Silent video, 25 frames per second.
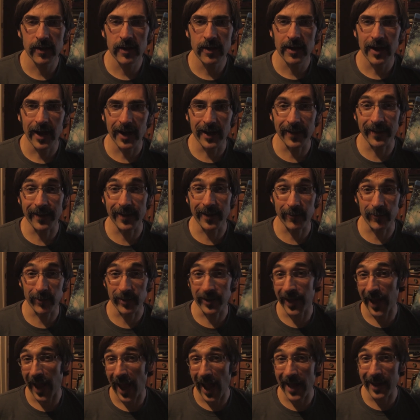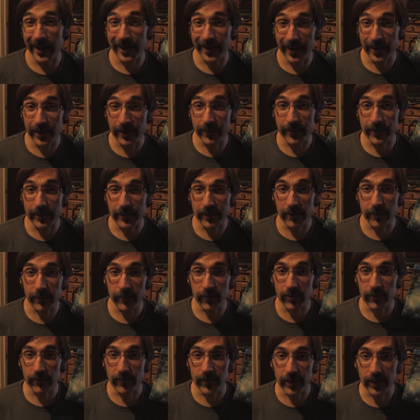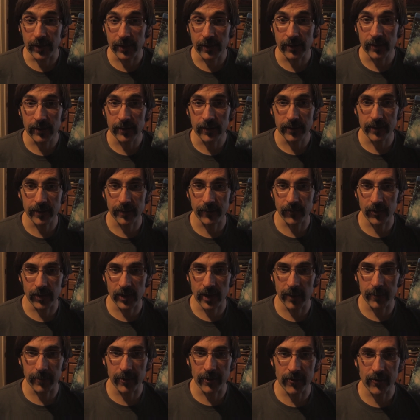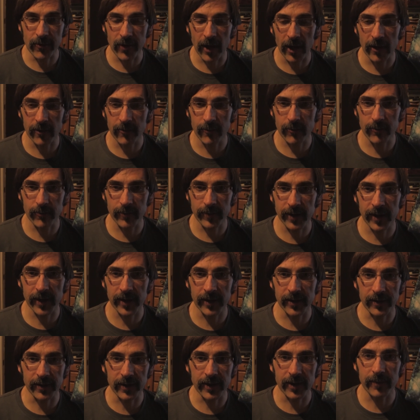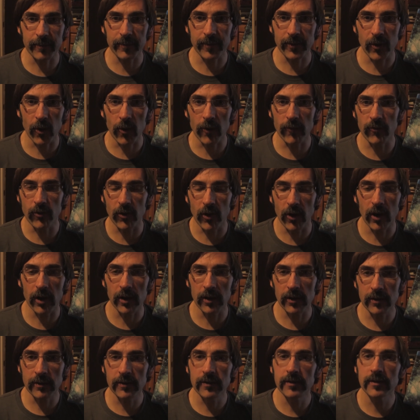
I didn't think it really added anything to the movie, except for a couple of shots, which were kind of neat, but overall,